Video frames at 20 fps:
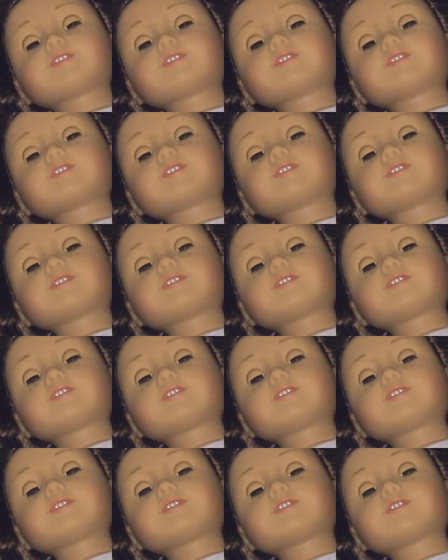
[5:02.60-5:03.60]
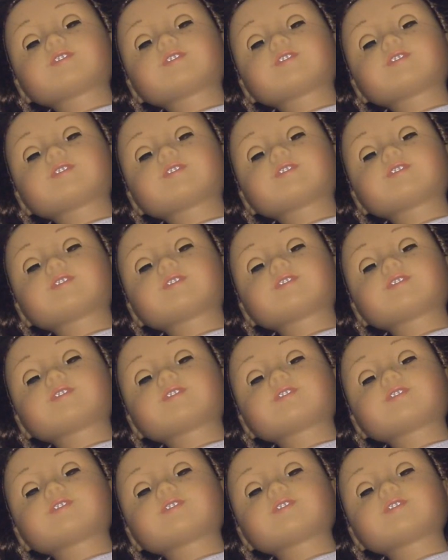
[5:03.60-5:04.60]

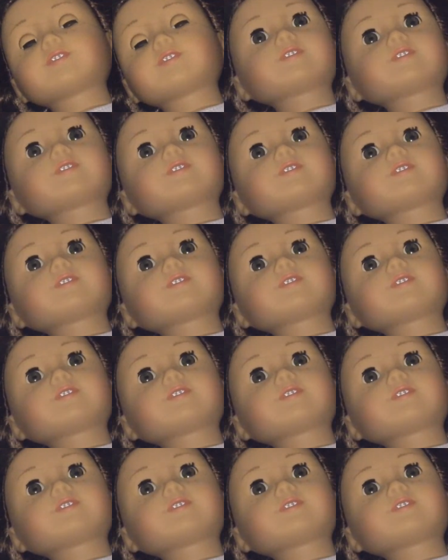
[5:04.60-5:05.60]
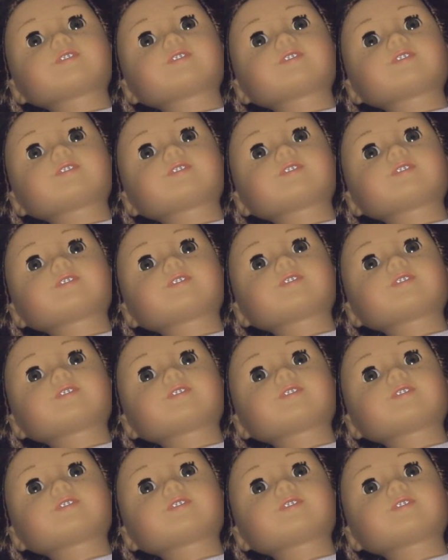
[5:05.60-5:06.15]
No one is speaking in this clip.